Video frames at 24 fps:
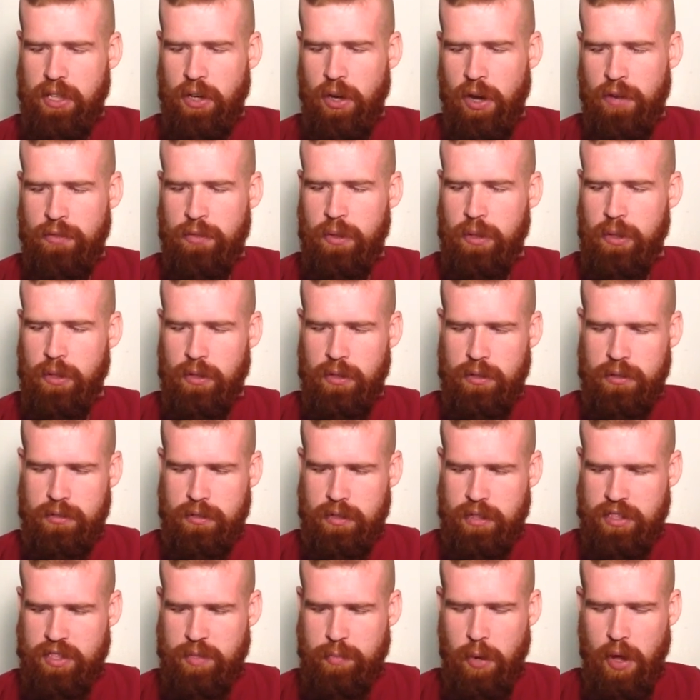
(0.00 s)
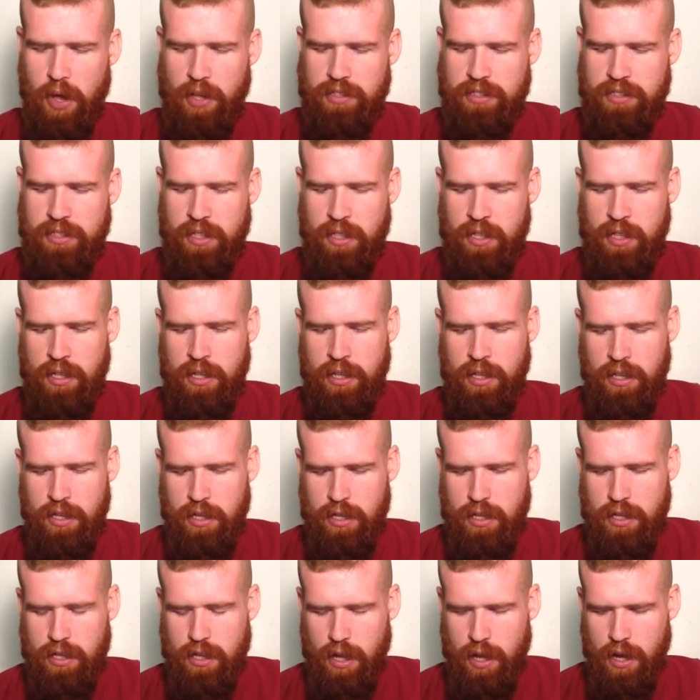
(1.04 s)
off a little in spots.
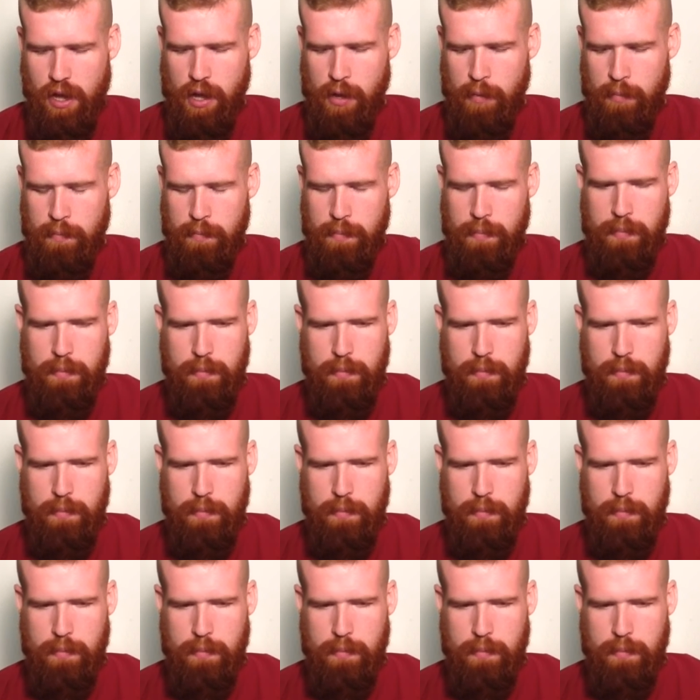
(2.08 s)
And